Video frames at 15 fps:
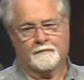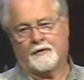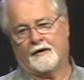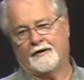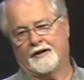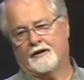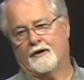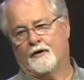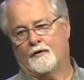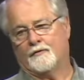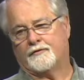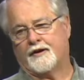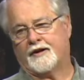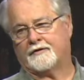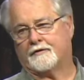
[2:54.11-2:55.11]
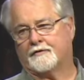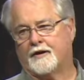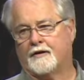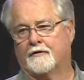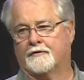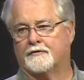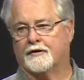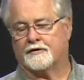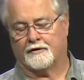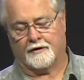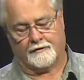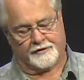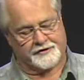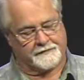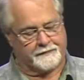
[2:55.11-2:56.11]
brought in a whole tractor trailer truck
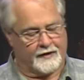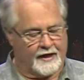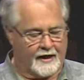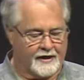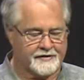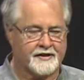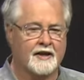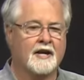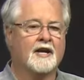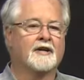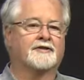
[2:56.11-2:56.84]
load of supplies.